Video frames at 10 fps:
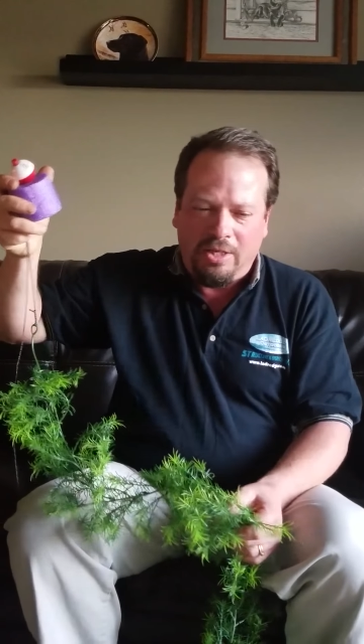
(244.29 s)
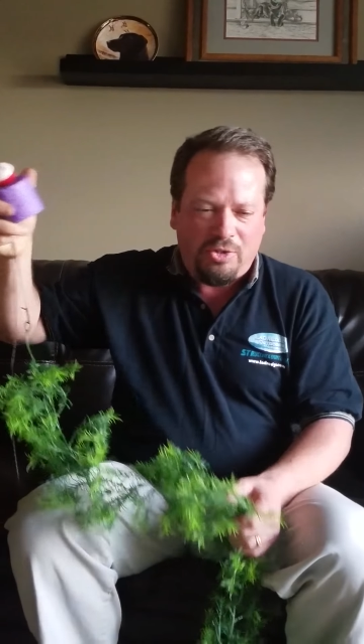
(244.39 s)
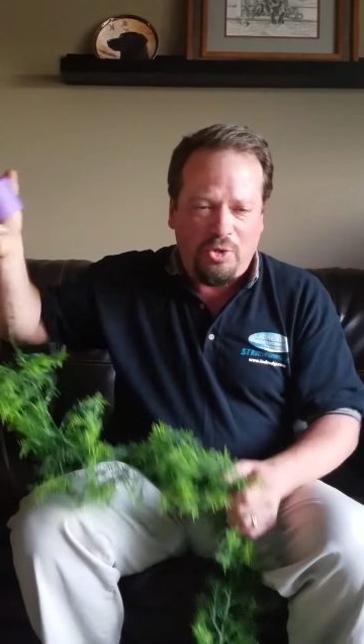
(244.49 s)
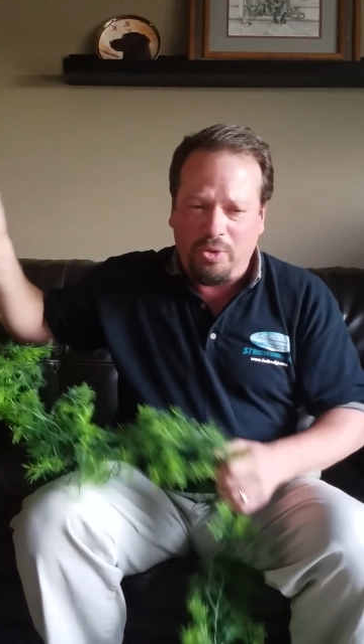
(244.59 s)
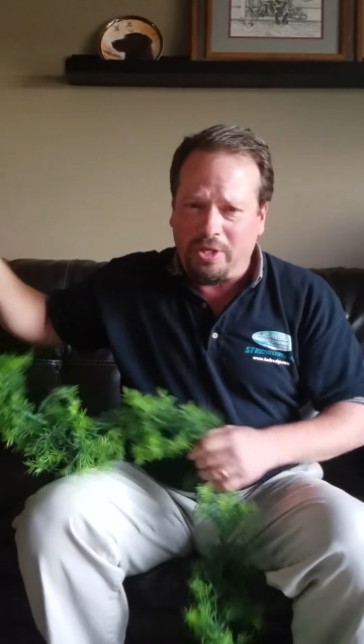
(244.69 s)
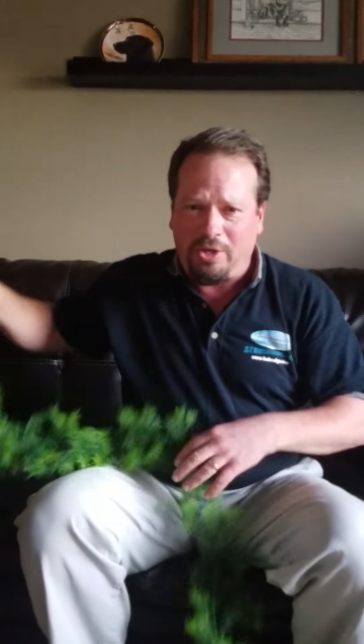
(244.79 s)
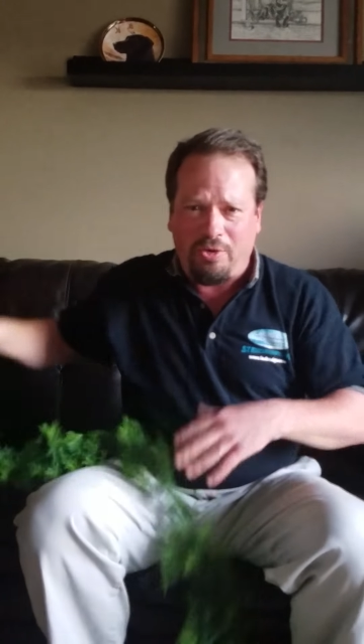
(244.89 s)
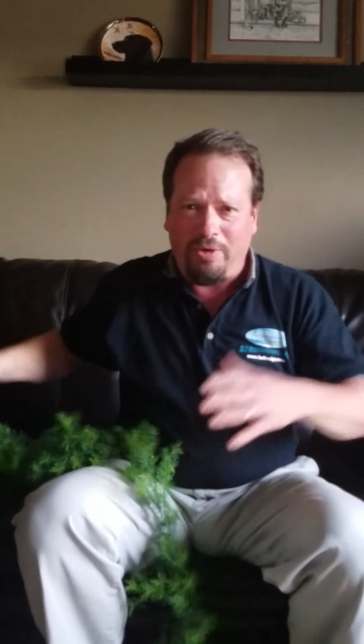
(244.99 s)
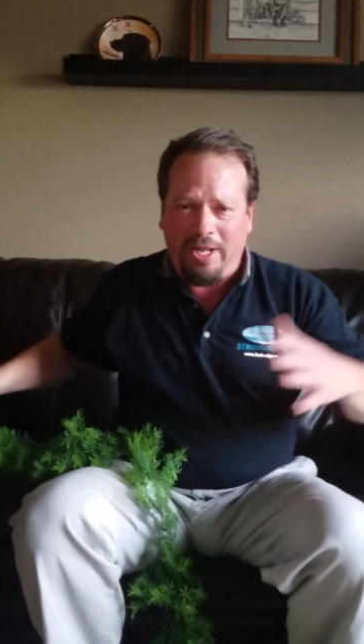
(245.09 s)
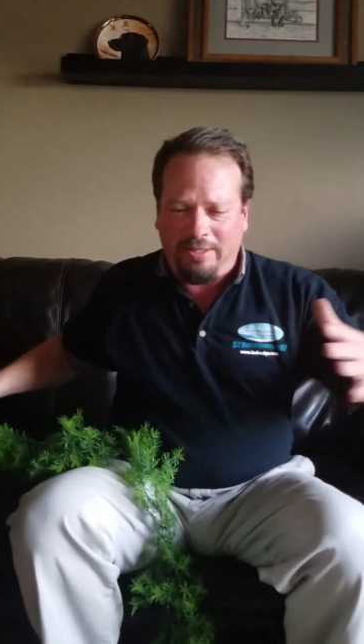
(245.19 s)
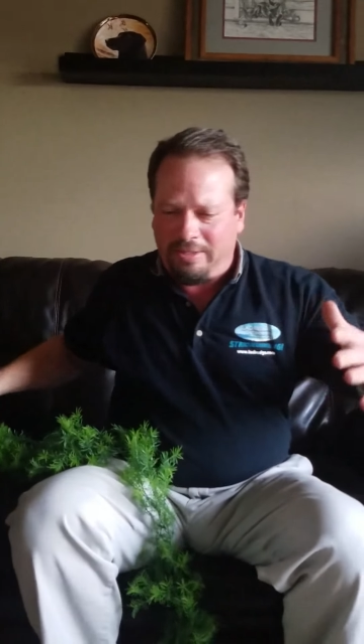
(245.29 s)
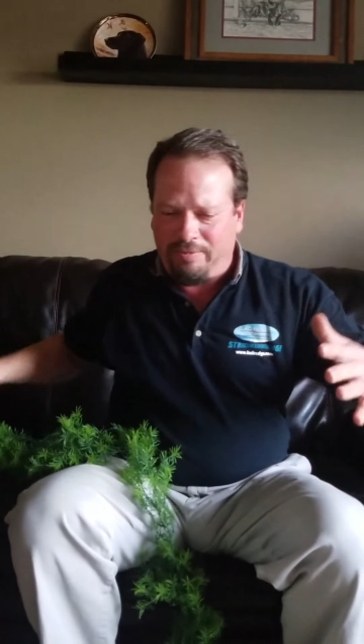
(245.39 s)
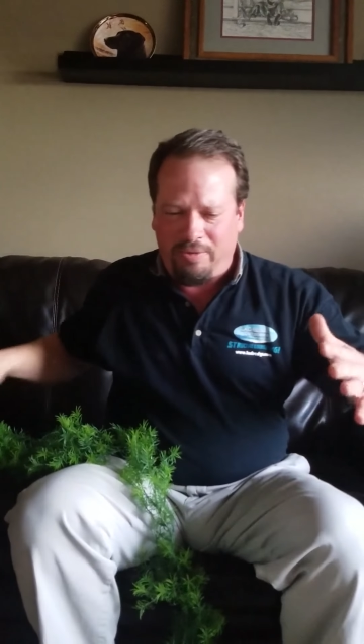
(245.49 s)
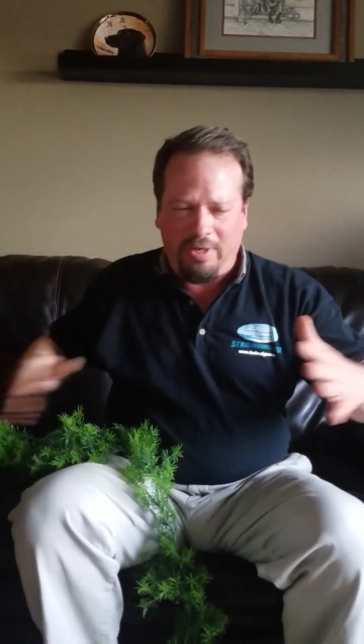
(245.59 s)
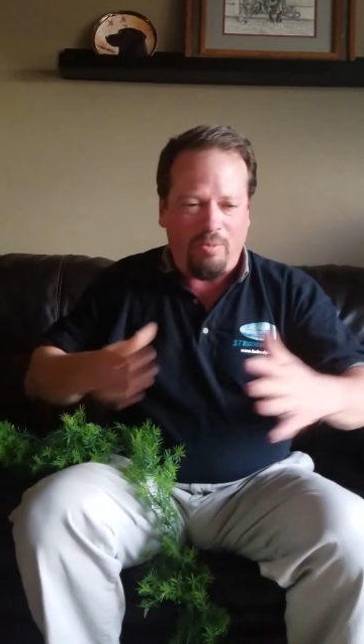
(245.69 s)
So you can create
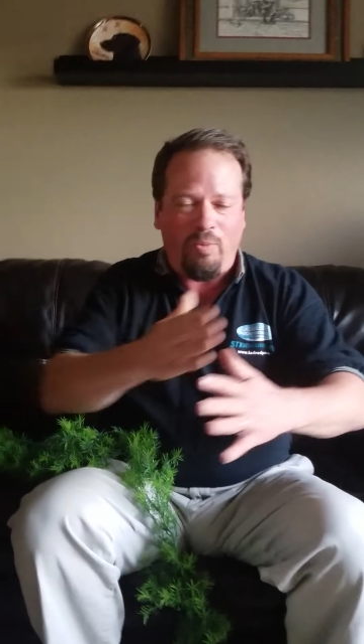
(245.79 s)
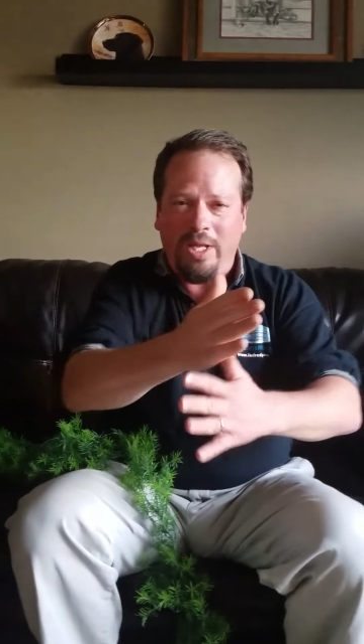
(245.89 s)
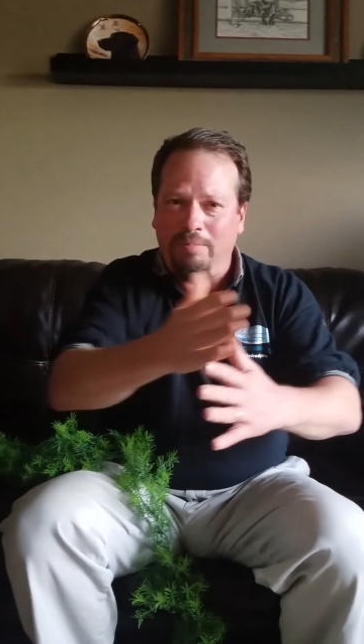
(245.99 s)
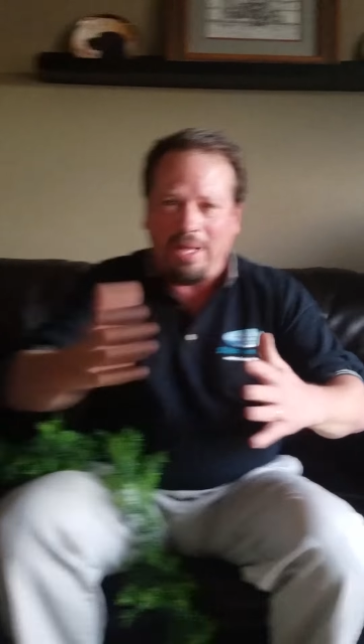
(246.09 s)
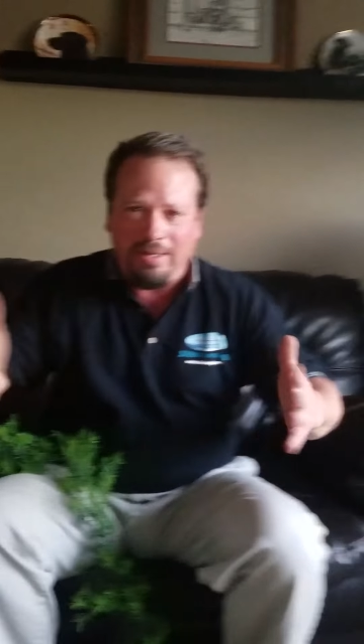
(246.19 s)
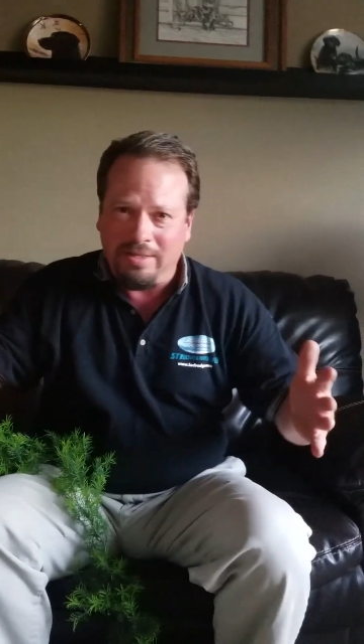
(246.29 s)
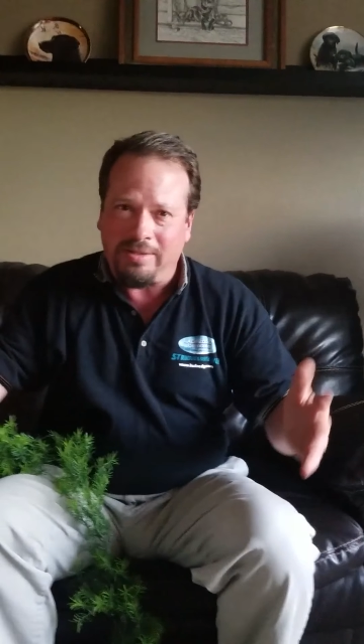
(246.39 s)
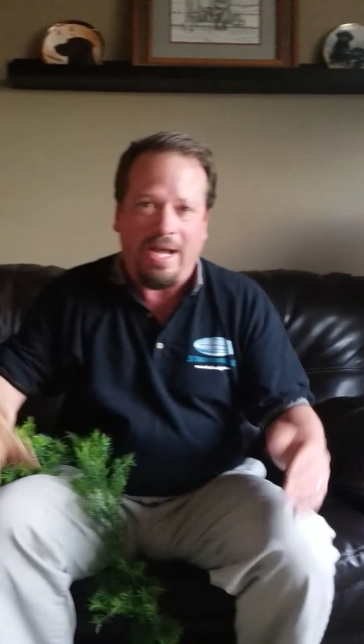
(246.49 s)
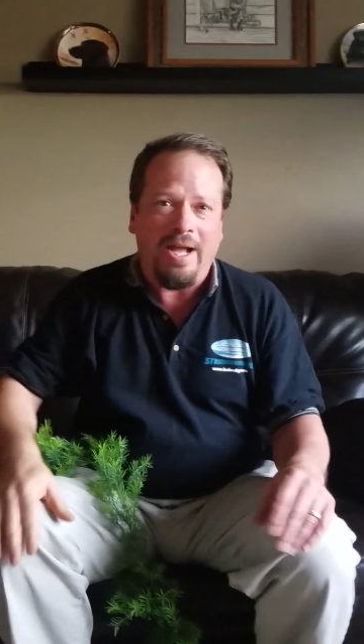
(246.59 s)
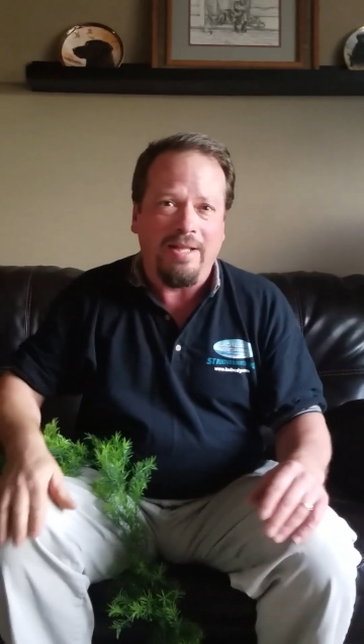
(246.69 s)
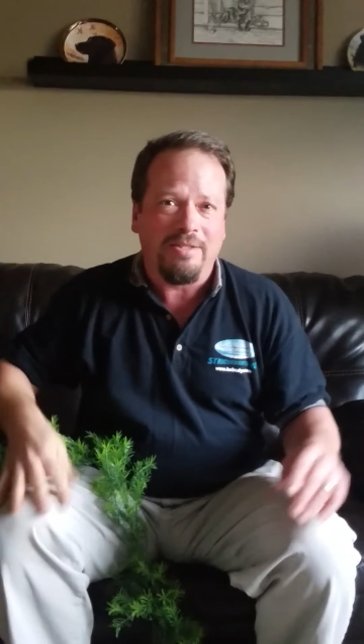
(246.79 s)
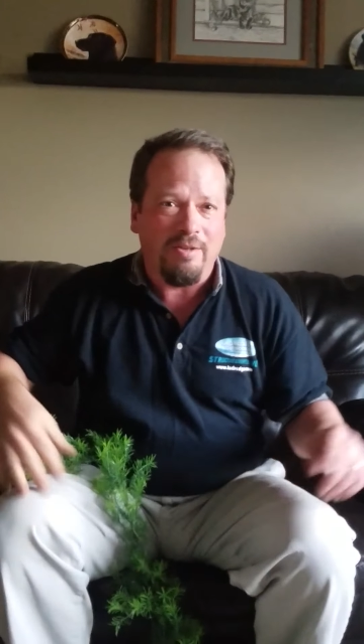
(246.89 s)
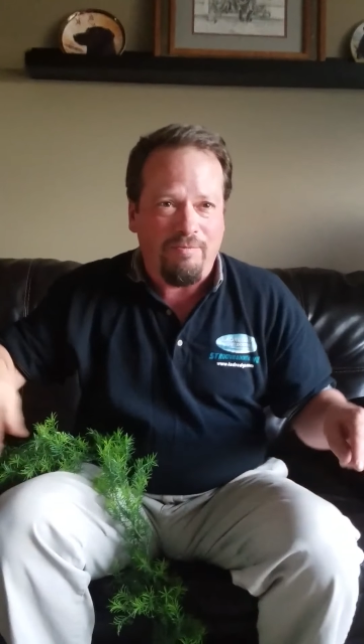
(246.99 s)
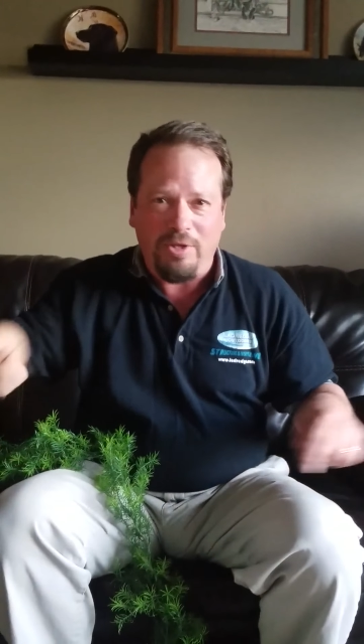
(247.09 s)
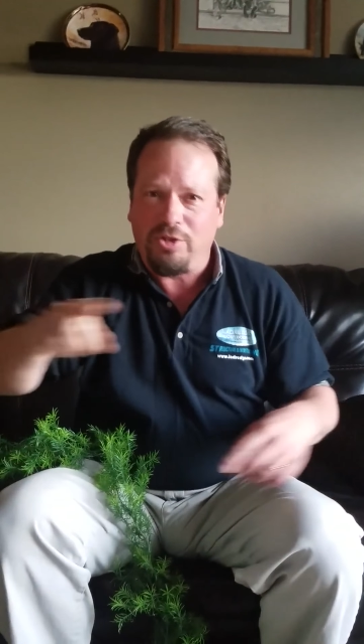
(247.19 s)
different weed bed designs
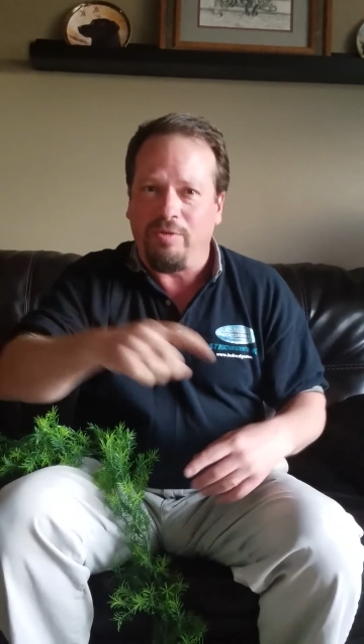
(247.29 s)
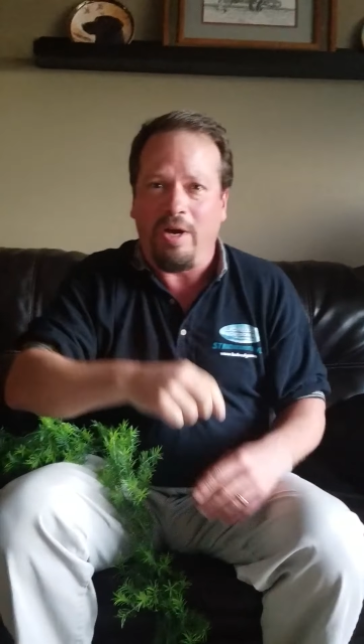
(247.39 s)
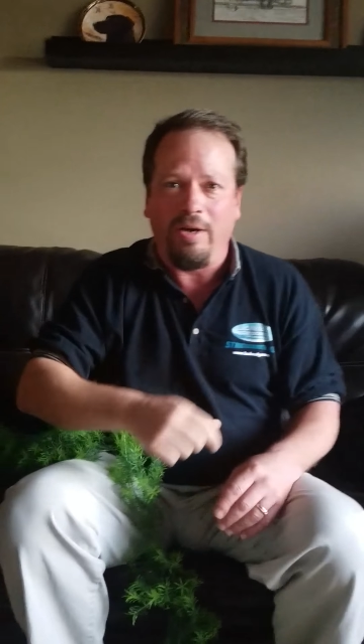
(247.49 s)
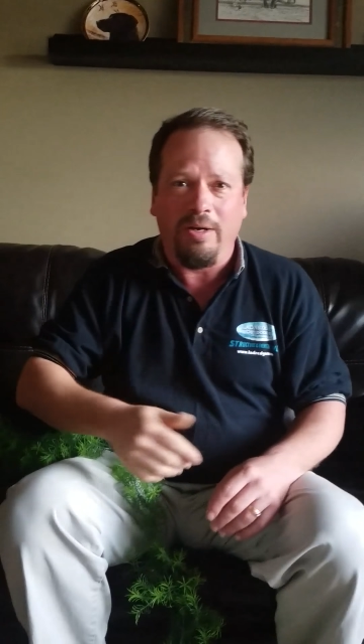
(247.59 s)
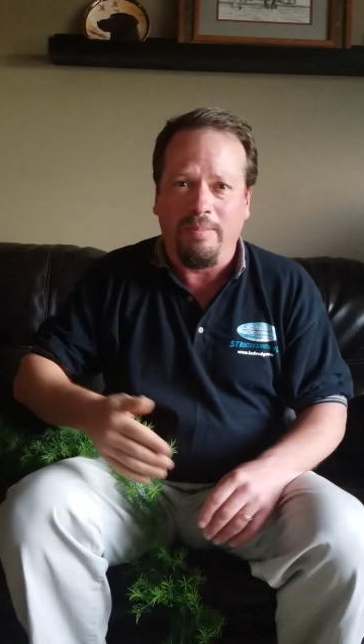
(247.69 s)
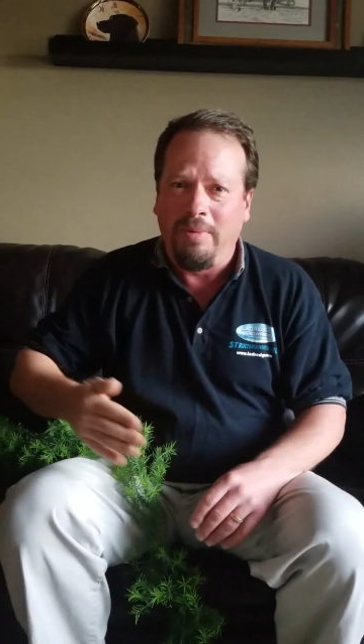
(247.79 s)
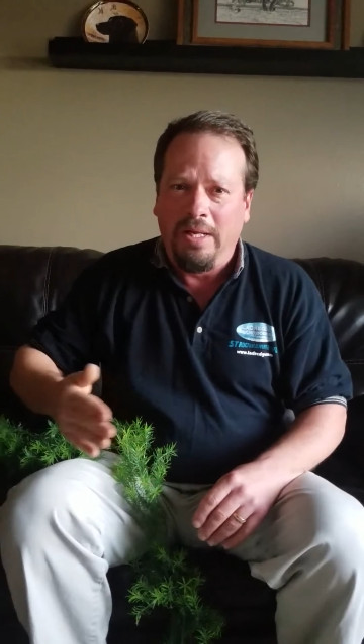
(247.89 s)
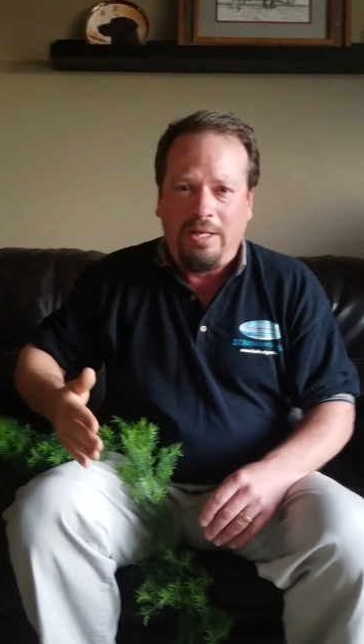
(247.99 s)
and fish around them.